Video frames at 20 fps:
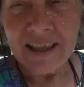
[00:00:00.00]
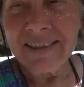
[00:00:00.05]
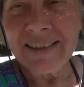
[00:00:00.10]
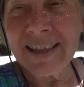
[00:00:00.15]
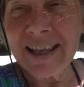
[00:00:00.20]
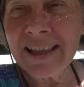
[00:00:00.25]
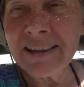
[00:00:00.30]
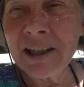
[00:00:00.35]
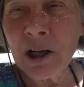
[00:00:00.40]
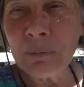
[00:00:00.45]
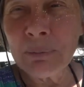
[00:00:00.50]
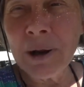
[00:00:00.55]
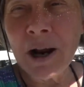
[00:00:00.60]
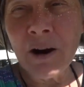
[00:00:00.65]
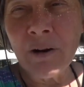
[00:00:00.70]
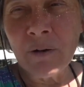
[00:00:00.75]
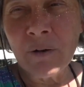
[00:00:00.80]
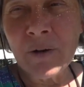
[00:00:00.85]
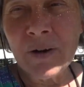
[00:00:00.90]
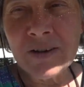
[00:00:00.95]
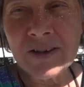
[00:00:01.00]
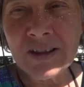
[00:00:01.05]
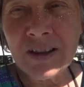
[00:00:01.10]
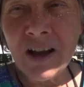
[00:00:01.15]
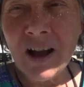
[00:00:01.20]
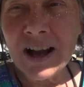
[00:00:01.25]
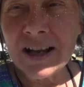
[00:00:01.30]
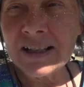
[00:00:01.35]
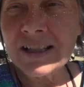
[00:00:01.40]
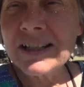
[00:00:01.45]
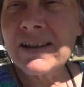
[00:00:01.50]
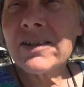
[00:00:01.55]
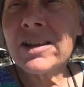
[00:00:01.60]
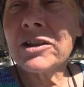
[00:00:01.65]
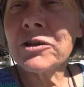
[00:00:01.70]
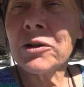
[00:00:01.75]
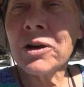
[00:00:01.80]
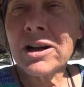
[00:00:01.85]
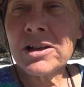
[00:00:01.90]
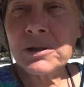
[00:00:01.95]
then their power is lost.
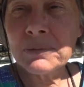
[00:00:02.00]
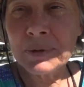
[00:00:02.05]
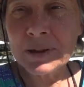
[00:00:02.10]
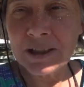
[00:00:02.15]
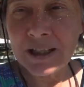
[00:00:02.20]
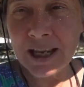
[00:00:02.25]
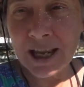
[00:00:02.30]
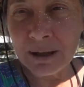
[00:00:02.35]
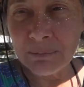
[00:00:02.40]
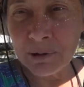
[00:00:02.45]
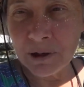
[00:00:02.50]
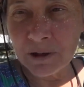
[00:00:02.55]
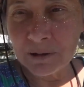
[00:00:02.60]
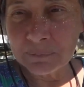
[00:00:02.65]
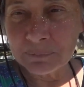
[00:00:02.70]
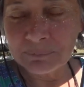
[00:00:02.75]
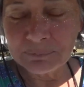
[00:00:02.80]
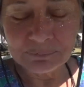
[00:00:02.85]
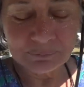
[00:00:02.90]
Then her husband came on.